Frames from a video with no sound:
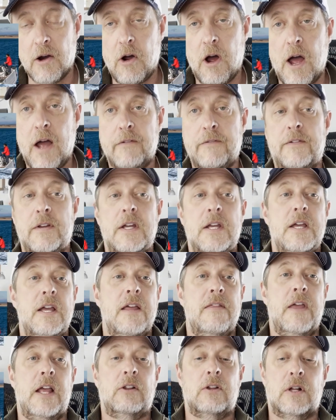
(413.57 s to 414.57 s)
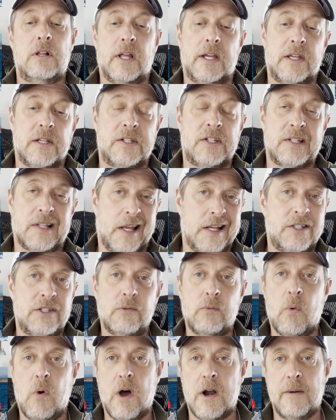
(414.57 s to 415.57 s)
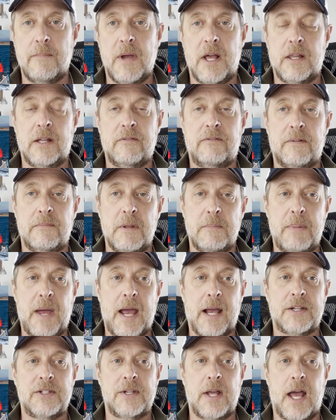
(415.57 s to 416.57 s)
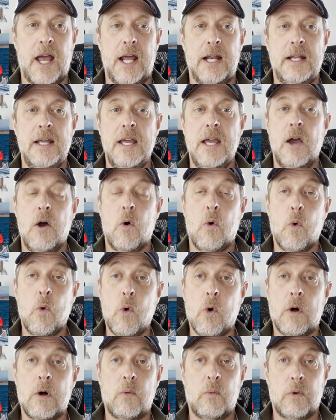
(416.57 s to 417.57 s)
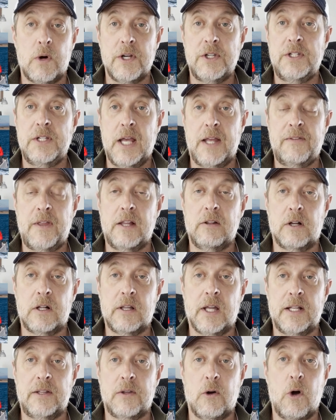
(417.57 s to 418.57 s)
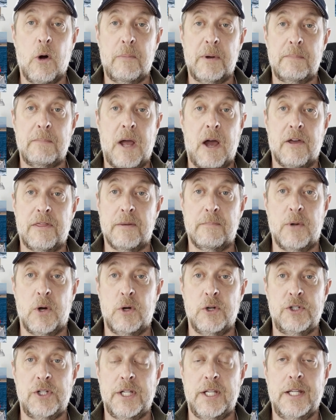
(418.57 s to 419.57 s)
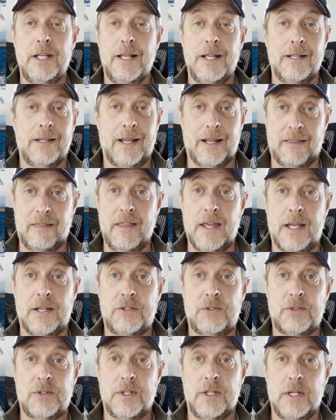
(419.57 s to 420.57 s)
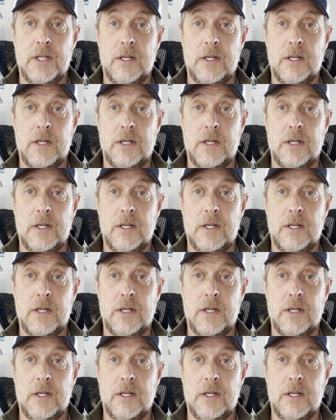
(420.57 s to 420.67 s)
off they look like a slice of watermelon from the backside or worse yet they look like the open mouth emoji like this